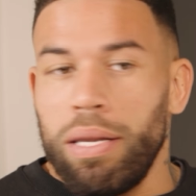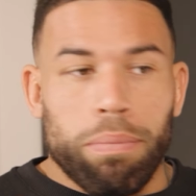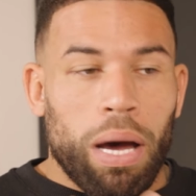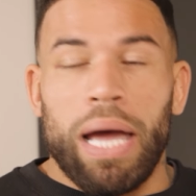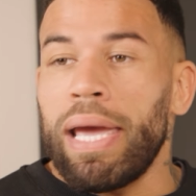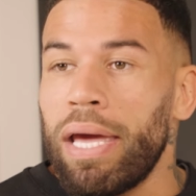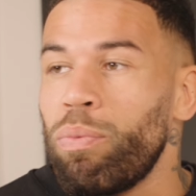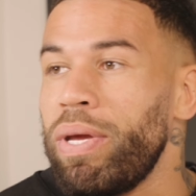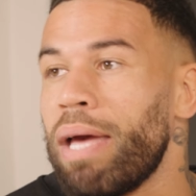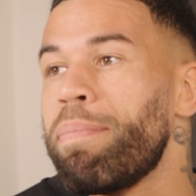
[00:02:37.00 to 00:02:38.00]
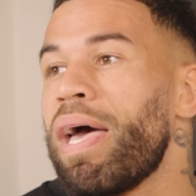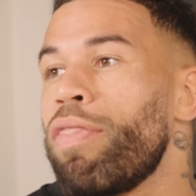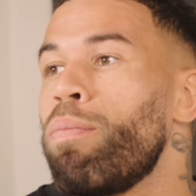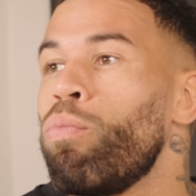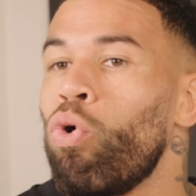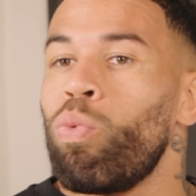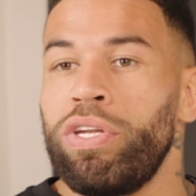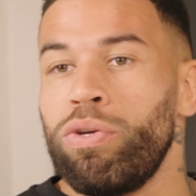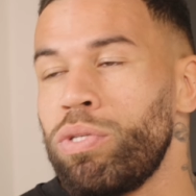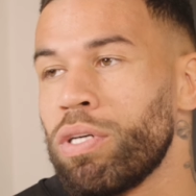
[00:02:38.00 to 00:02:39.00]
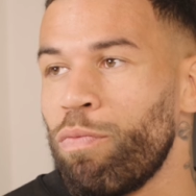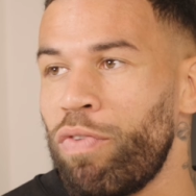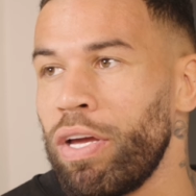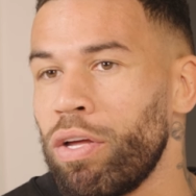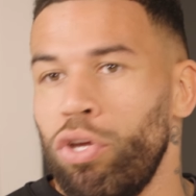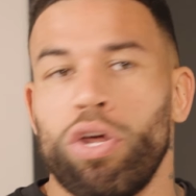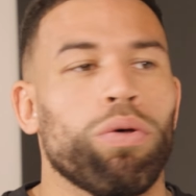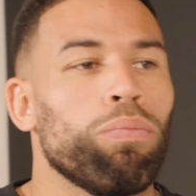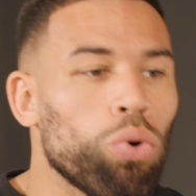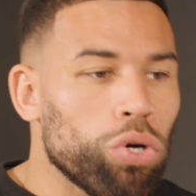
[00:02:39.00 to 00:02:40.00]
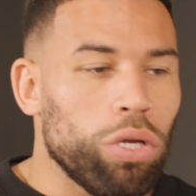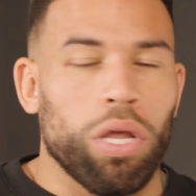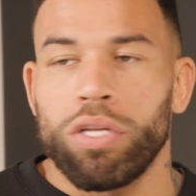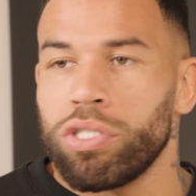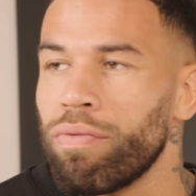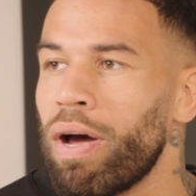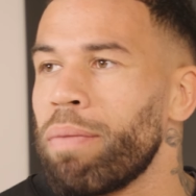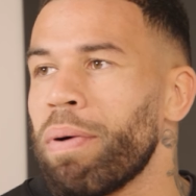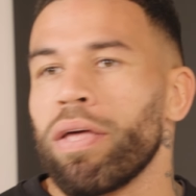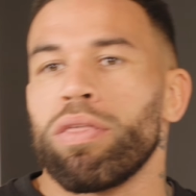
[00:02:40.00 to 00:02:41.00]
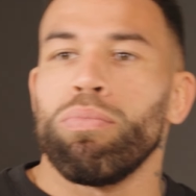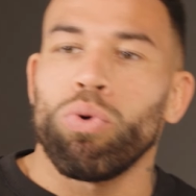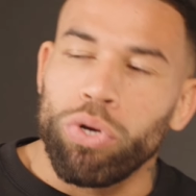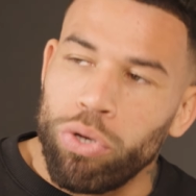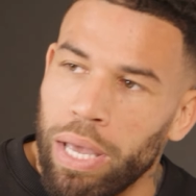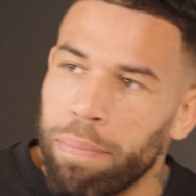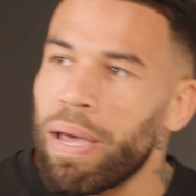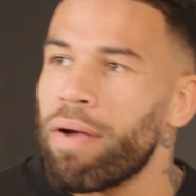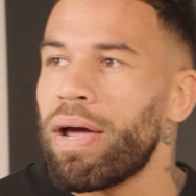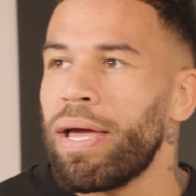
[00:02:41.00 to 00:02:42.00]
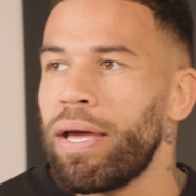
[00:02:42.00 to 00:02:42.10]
In my head, we get better the more we do something. You know, the more you learn to ride a bike, the more you get better at